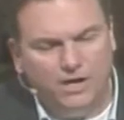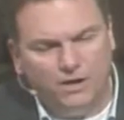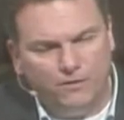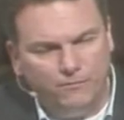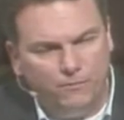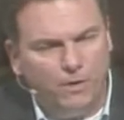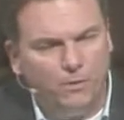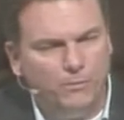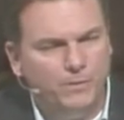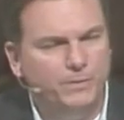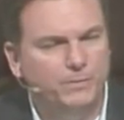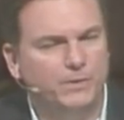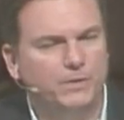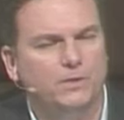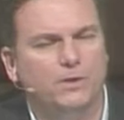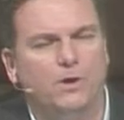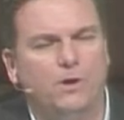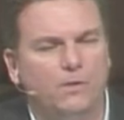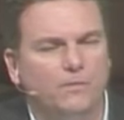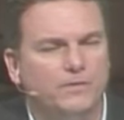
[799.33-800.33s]
of what we would
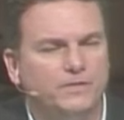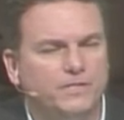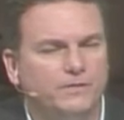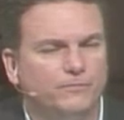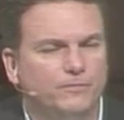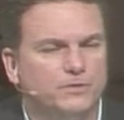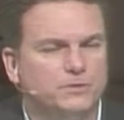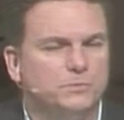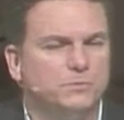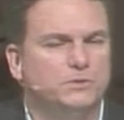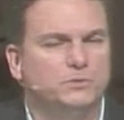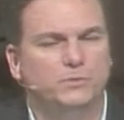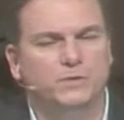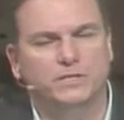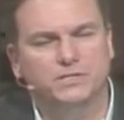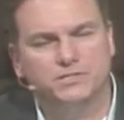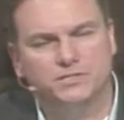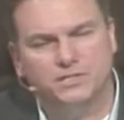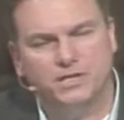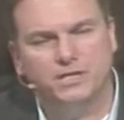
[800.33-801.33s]
call the difference
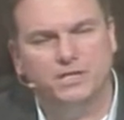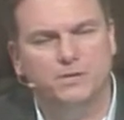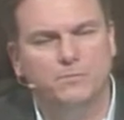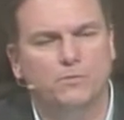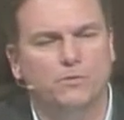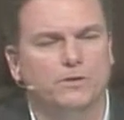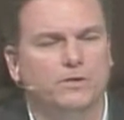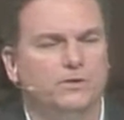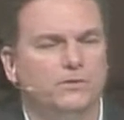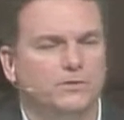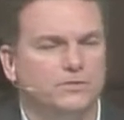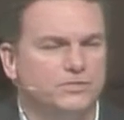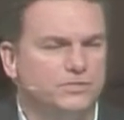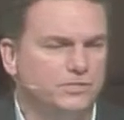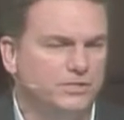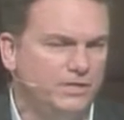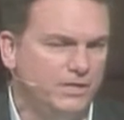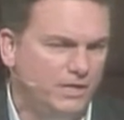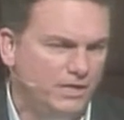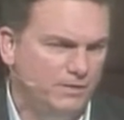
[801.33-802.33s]
between a Sunday morning
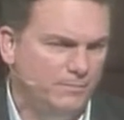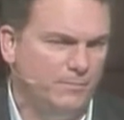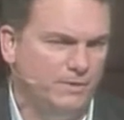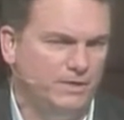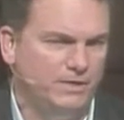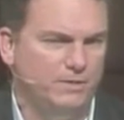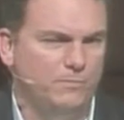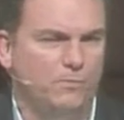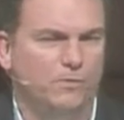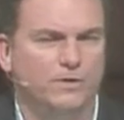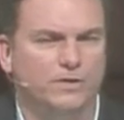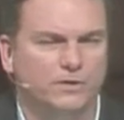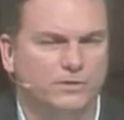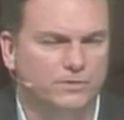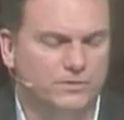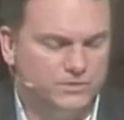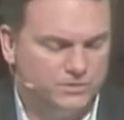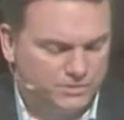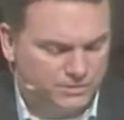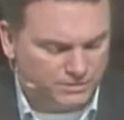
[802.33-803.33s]
Christian and a Monday morning
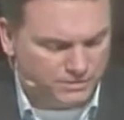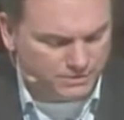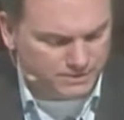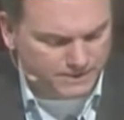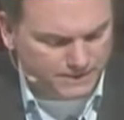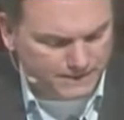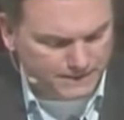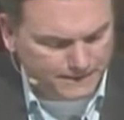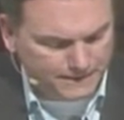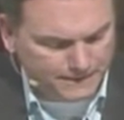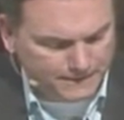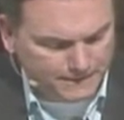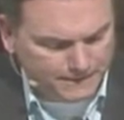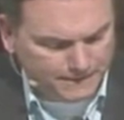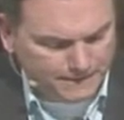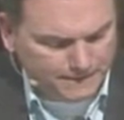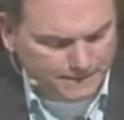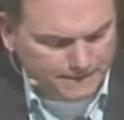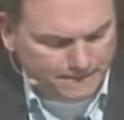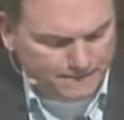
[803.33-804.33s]
Christian.
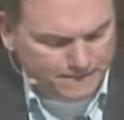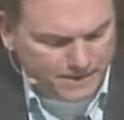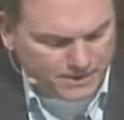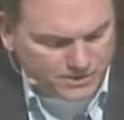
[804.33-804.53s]
The